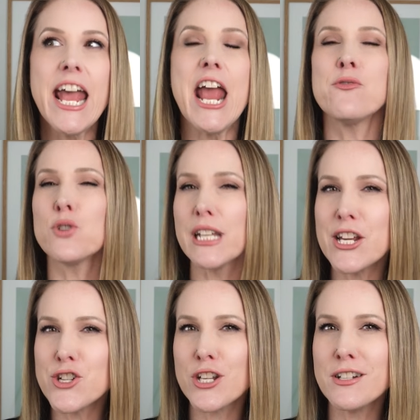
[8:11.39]
in
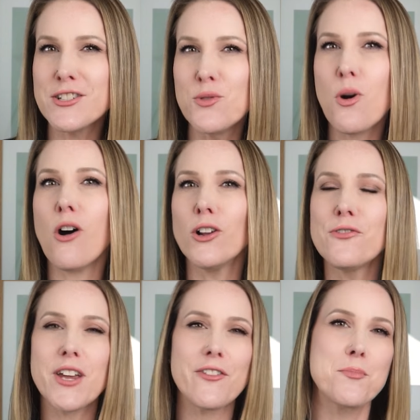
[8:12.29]
relation to all
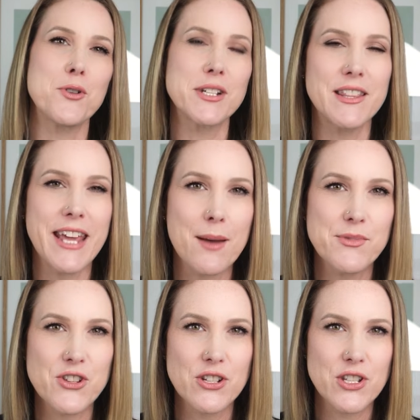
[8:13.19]
of the other books in the
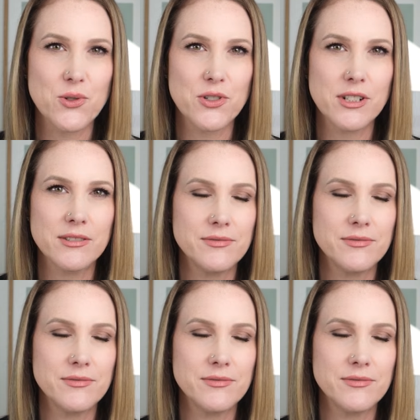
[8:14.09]
Amazon store.